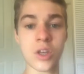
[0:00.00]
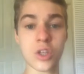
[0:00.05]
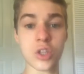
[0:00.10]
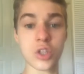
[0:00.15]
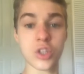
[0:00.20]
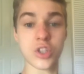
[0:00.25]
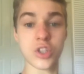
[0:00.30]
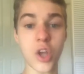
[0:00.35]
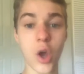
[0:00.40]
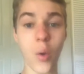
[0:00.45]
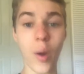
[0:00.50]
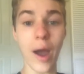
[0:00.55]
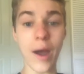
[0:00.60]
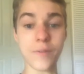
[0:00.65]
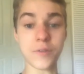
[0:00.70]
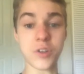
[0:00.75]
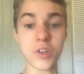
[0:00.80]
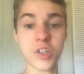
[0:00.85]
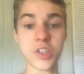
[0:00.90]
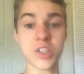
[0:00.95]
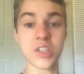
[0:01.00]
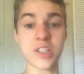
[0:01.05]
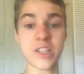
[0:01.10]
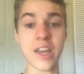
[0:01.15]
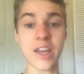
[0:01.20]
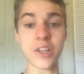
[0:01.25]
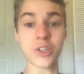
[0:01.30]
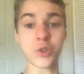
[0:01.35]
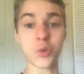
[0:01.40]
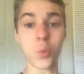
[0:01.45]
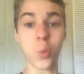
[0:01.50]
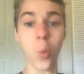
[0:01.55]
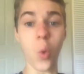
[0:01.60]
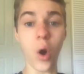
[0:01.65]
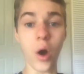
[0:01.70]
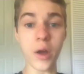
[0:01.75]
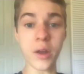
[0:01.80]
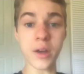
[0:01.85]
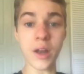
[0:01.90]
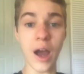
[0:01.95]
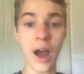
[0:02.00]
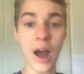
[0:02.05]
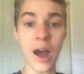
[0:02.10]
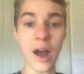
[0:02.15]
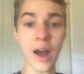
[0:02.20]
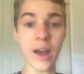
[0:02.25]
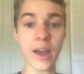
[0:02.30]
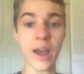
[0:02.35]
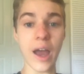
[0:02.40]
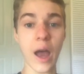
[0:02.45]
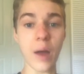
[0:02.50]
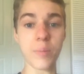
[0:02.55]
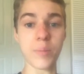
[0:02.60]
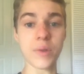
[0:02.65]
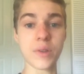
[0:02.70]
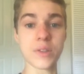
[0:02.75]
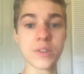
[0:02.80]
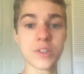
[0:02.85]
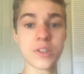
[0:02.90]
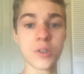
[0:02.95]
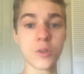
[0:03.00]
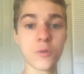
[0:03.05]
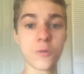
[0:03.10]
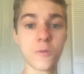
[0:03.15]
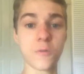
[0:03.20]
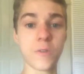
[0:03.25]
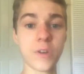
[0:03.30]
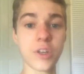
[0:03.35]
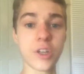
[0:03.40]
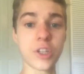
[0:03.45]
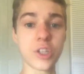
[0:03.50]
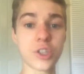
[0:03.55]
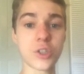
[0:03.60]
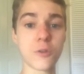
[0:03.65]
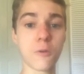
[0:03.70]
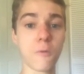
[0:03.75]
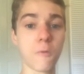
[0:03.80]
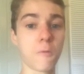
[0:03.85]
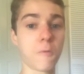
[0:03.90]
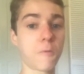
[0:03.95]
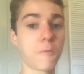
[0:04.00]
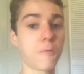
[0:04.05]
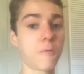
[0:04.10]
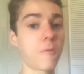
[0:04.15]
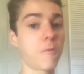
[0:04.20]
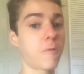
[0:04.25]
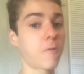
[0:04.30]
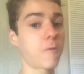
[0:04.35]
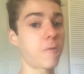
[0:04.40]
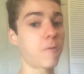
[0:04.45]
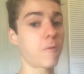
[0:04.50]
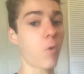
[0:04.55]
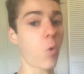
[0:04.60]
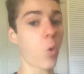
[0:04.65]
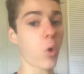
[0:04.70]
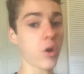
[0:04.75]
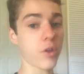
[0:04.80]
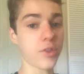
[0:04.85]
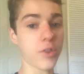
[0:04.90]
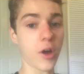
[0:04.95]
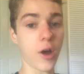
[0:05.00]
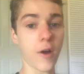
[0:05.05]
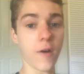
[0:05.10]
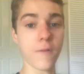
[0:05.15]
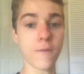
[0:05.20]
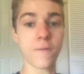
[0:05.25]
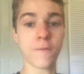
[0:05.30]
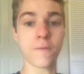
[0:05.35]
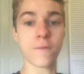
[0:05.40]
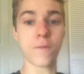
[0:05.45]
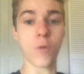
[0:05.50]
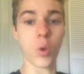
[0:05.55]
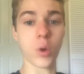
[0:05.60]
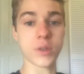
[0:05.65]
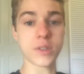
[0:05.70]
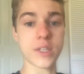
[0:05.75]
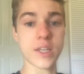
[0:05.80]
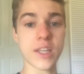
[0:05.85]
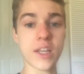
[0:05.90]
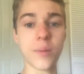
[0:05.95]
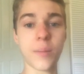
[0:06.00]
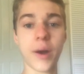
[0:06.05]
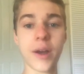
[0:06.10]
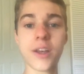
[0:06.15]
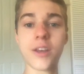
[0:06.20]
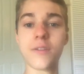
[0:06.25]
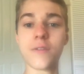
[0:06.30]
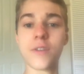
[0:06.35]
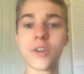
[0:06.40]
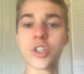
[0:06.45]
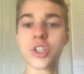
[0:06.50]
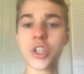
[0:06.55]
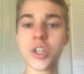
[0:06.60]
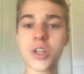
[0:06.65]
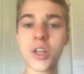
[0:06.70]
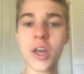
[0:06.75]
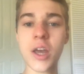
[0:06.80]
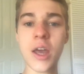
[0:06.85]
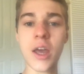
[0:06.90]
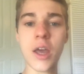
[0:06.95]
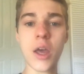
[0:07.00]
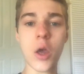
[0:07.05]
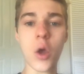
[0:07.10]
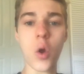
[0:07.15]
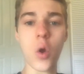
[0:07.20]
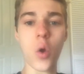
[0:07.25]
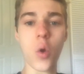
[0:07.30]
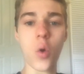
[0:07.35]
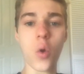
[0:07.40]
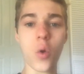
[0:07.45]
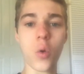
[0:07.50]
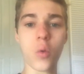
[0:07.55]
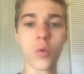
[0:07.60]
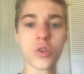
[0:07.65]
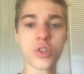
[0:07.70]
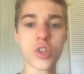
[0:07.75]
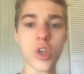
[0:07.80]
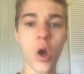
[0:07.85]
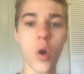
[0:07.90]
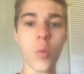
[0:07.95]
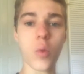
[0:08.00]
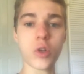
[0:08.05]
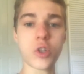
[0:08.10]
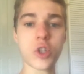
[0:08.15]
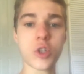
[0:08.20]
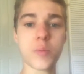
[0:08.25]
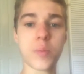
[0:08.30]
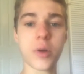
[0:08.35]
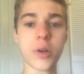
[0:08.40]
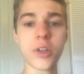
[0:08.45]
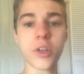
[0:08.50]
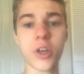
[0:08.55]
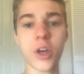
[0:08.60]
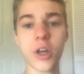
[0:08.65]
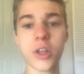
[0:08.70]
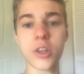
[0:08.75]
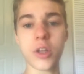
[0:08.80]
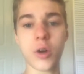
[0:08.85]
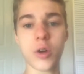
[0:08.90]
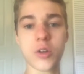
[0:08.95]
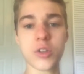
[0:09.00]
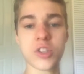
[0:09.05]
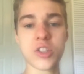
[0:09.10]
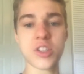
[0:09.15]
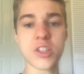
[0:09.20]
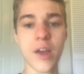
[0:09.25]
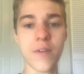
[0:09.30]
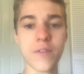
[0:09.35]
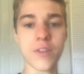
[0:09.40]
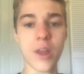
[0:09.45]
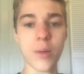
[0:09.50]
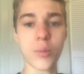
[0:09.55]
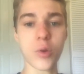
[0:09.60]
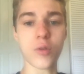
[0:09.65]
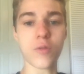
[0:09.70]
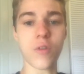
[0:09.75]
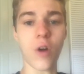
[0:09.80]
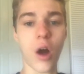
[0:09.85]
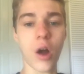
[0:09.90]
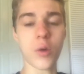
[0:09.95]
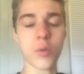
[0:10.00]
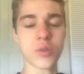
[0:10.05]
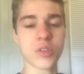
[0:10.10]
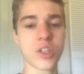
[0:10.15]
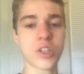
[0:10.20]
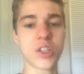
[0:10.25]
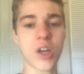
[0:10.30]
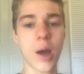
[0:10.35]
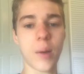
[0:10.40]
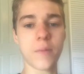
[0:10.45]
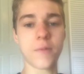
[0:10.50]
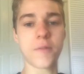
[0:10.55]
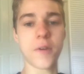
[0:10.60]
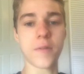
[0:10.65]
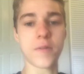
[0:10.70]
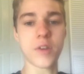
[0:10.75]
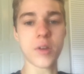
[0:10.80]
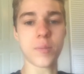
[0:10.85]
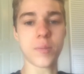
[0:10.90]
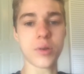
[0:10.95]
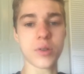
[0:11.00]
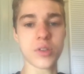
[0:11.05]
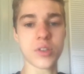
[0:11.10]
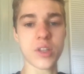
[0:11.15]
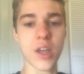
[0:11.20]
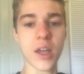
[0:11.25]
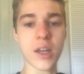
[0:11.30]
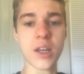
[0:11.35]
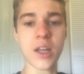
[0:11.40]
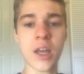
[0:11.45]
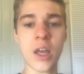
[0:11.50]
So after stage 1, I happened to finish 4th of 14 in my division. So, which is pretty good. There were 7 that moved on, was the top 50%.